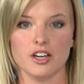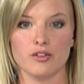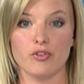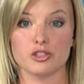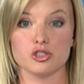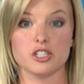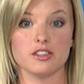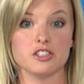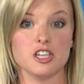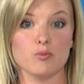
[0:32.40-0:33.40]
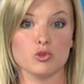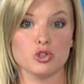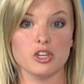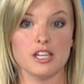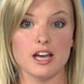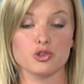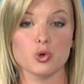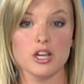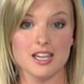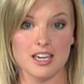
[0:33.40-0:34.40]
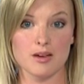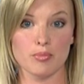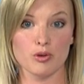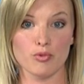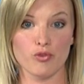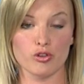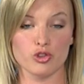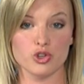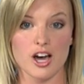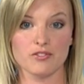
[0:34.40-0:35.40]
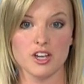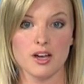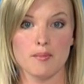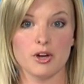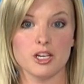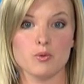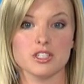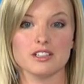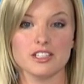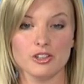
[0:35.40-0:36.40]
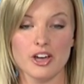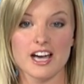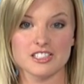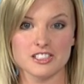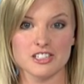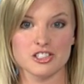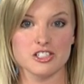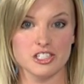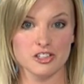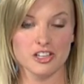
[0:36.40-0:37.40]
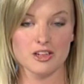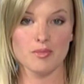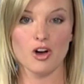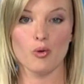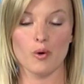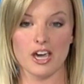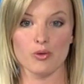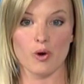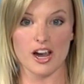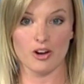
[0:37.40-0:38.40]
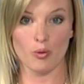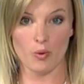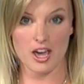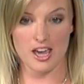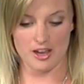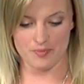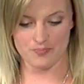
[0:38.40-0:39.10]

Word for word: Fletcher said the team was looking at trading Kuemper before the draft, but he was a little hesitant to deal him away right away.